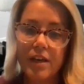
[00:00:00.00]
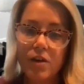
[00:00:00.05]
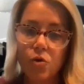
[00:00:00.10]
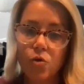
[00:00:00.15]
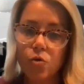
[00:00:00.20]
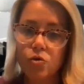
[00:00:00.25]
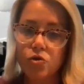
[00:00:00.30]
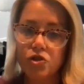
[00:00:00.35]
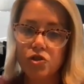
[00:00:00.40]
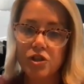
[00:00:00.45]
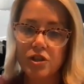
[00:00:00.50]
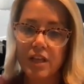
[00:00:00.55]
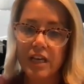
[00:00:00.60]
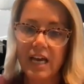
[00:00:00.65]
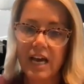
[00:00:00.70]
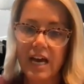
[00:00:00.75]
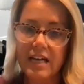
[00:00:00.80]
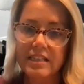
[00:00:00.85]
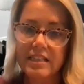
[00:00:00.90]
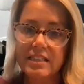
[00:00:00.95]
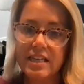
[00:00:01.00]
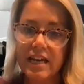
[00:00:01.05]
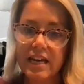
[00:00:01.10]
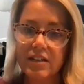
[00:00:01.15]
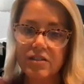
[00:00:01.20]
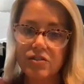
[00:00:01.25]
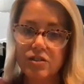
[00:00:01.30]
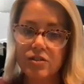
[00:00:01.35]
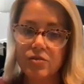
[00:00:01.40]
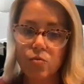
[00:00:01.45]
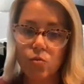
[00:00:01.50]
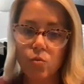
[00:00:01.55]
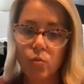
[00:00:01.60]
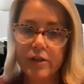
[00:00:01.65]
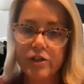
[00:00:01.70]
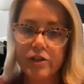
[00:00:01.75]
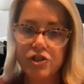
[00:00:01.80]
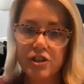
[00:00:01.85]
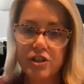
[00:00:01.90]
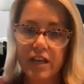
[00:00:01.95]
who should they contact and
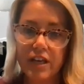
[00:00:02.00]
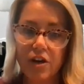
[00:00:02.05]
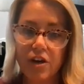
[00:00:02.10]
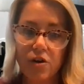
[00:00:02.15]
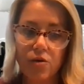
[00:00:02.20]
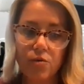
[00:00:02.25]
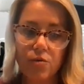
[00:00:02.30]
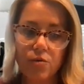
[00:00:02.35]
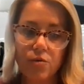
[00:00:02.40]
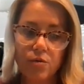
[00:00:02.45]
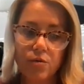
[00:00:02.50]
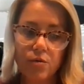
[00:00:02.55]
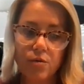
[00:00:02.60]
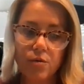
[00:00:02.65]
where should they go